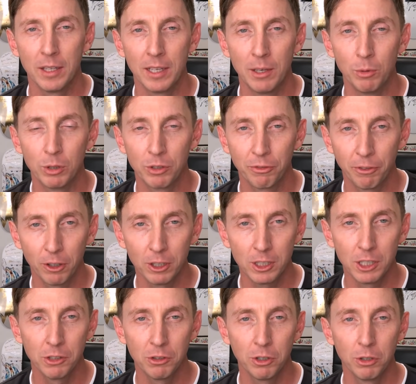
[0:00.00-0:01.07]
It was
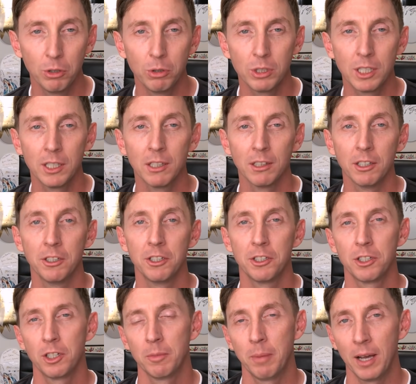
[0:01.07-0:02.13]
first introduced in the
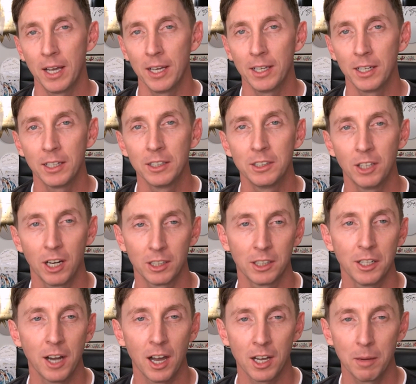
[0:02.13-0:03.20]
literature by
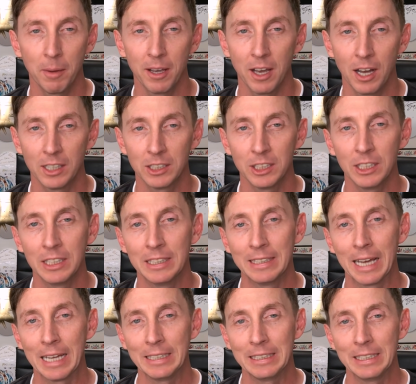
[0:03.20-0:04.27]
Dr. Nakabayashi in
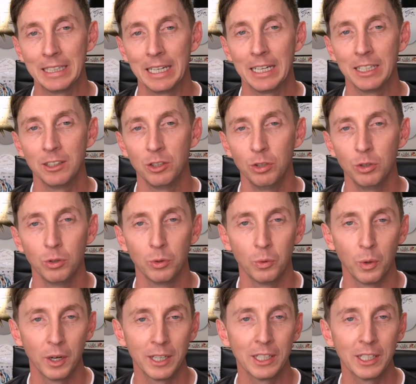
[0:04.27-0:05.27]
1982, where he